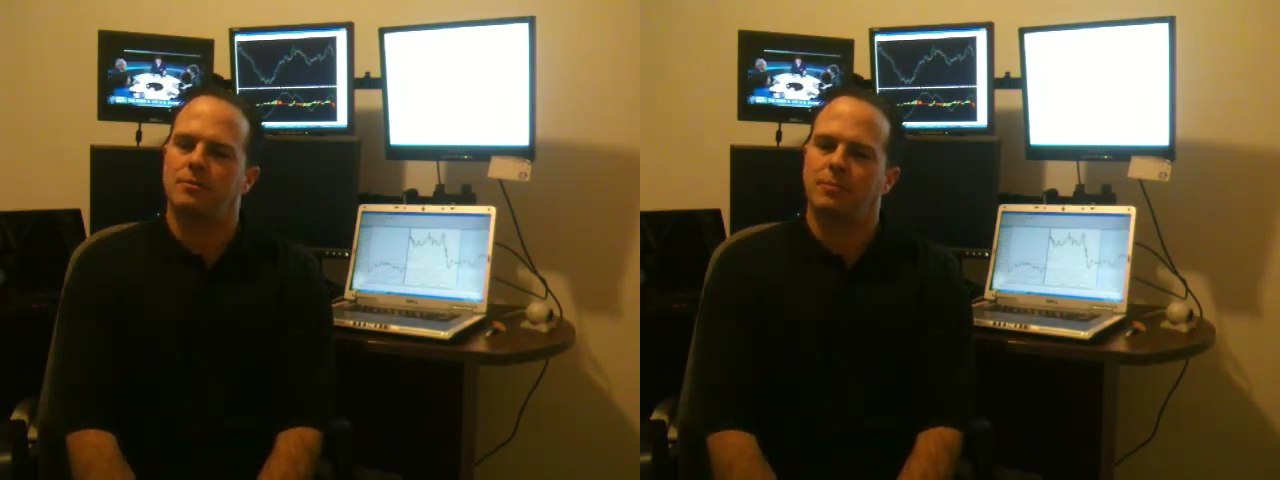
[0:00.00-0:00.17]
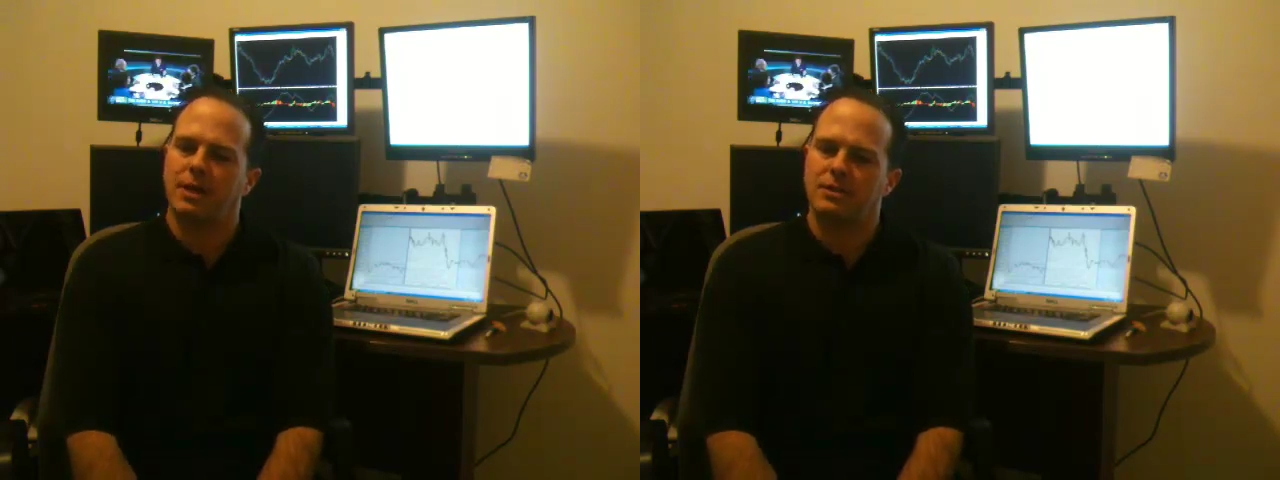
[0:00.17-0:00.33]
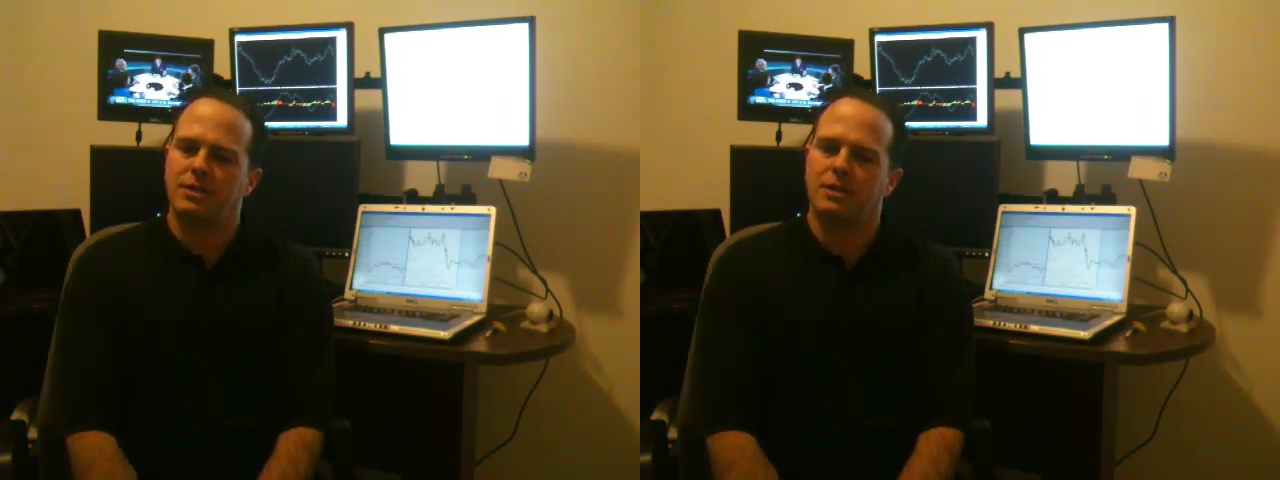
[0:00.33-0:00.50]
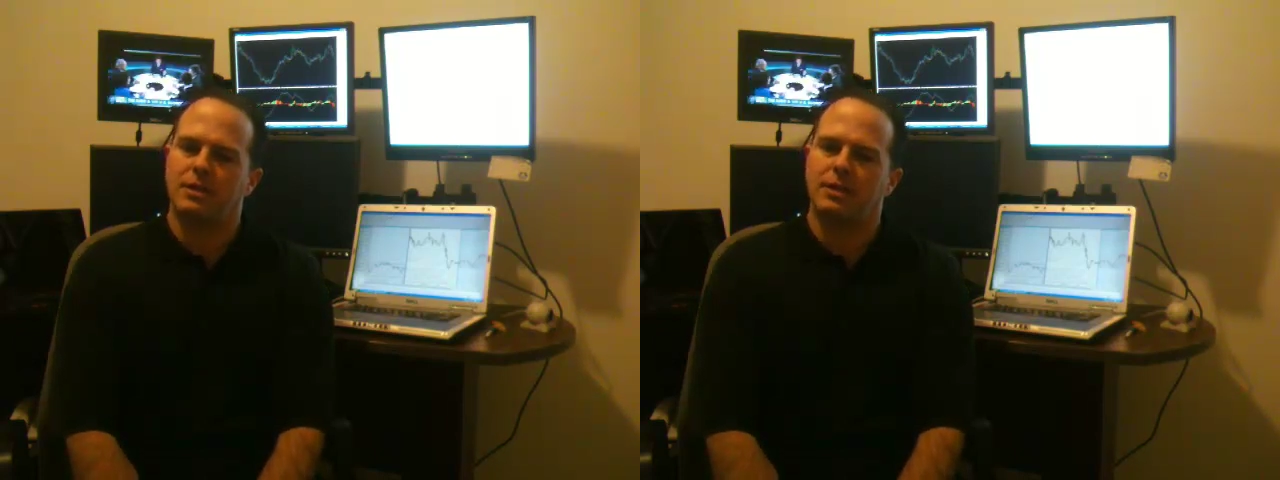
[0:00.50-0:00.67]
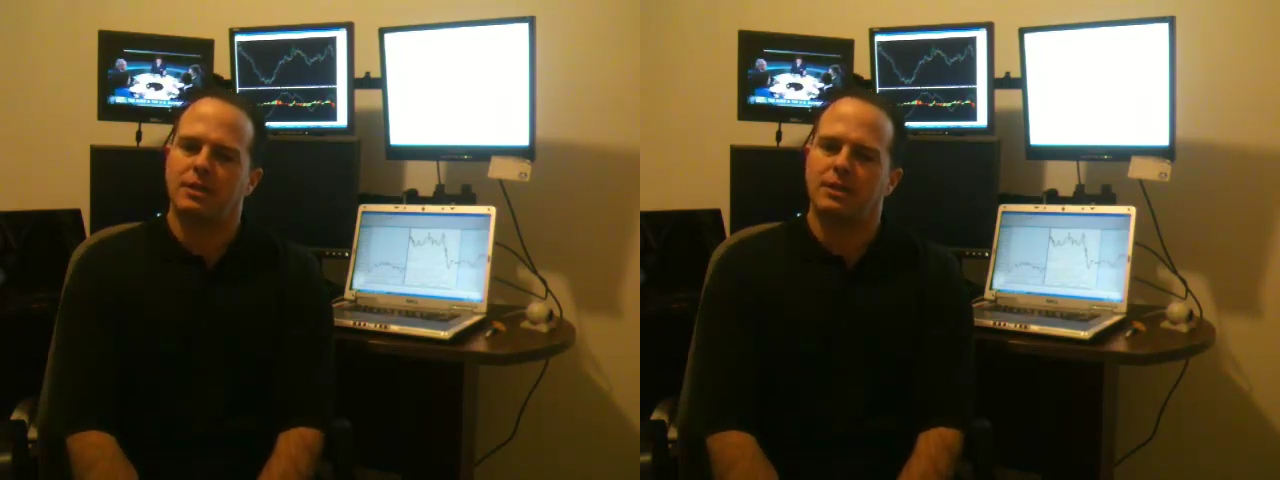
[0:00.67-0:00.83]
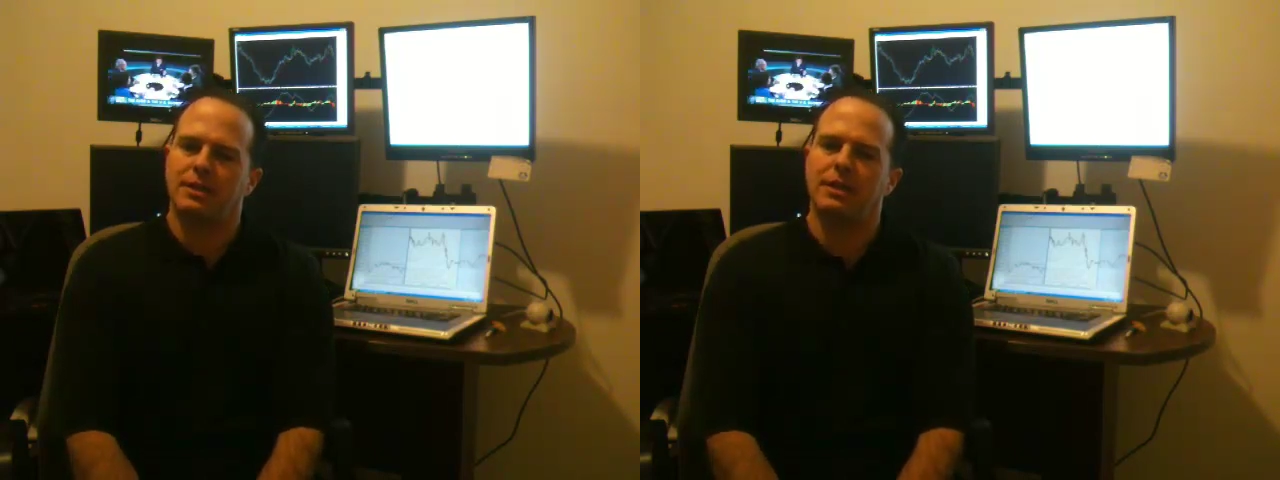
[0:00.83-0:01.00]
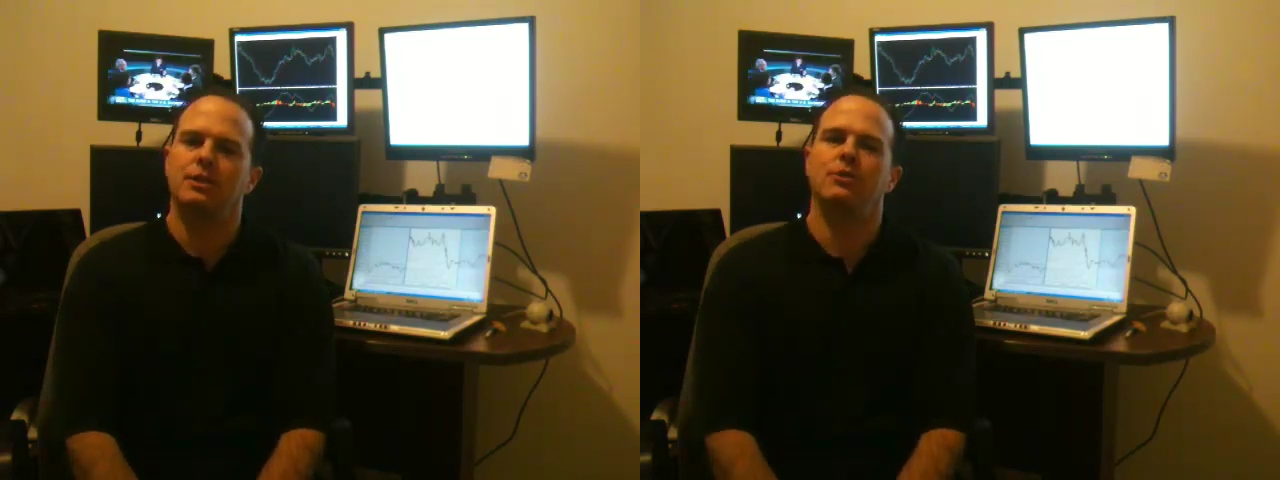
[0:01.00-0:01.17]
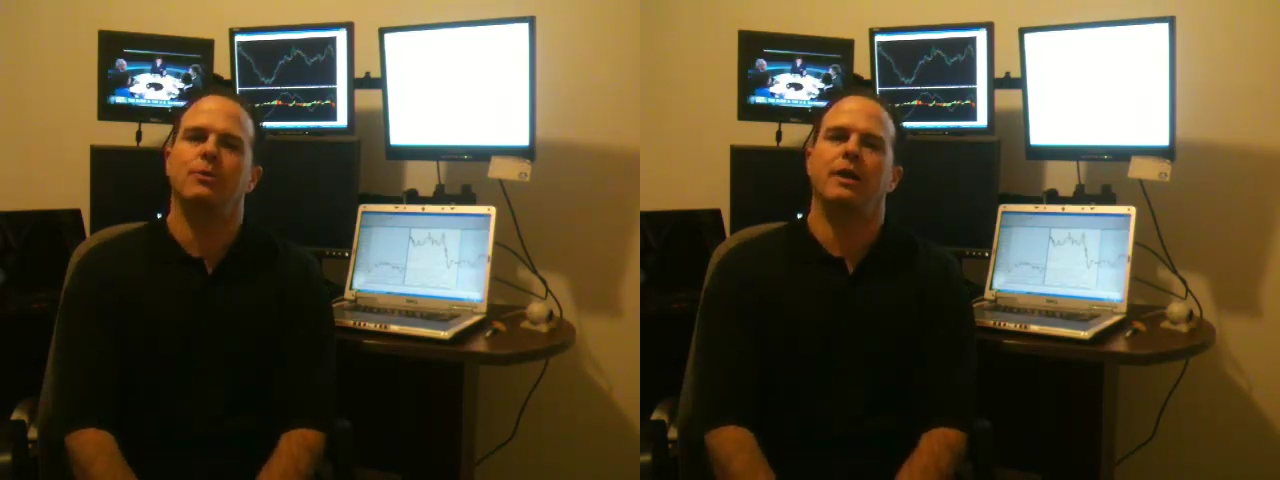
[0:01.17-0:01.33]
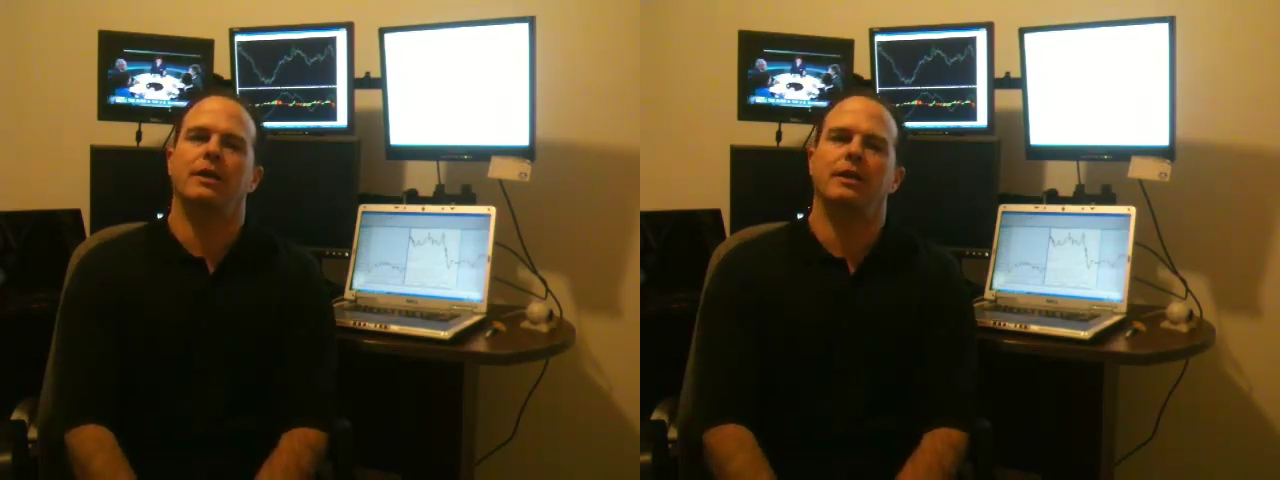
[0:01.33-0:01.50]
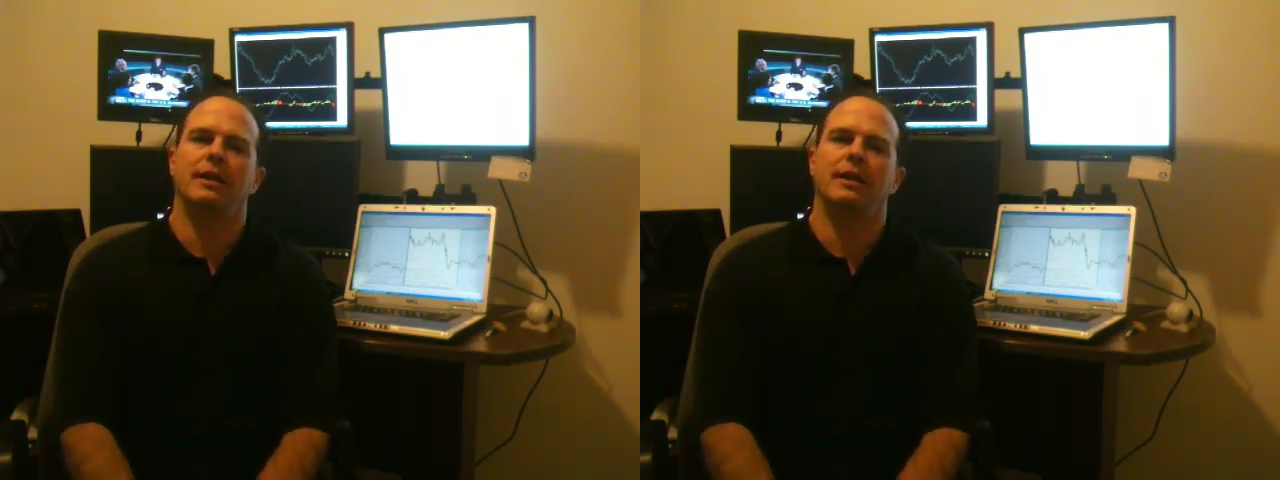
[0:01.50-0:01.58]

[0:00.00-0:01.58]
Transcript: basically kick you out of the